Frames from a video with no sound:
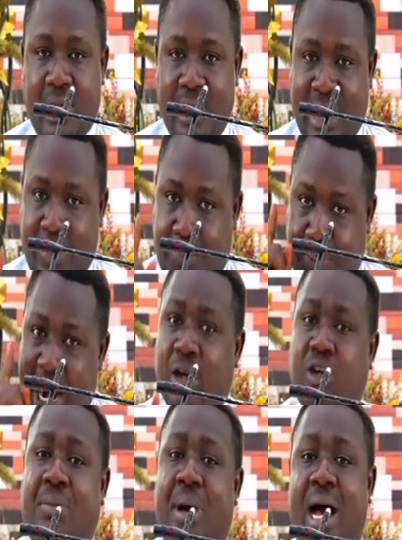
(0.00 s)
The
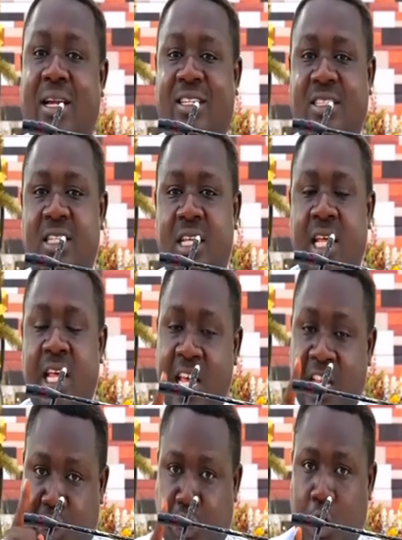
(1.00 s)
proud man
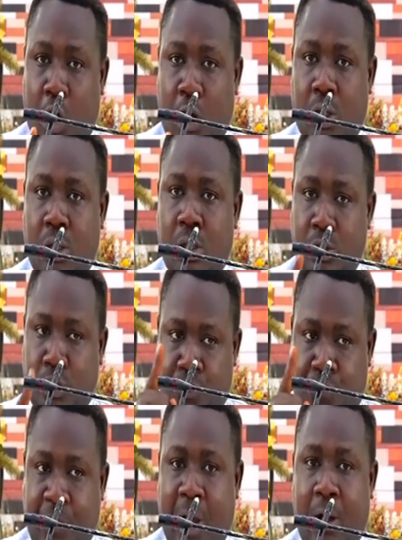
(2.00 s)
is sure to
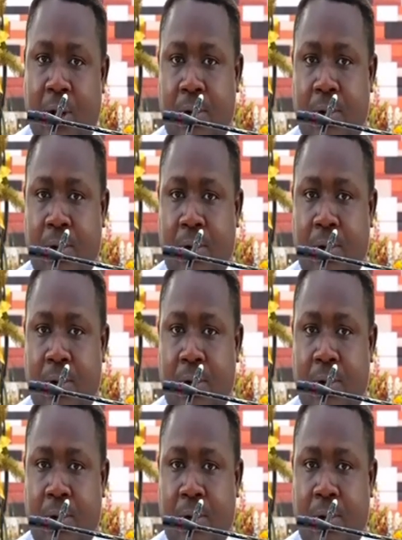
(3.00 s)
fail.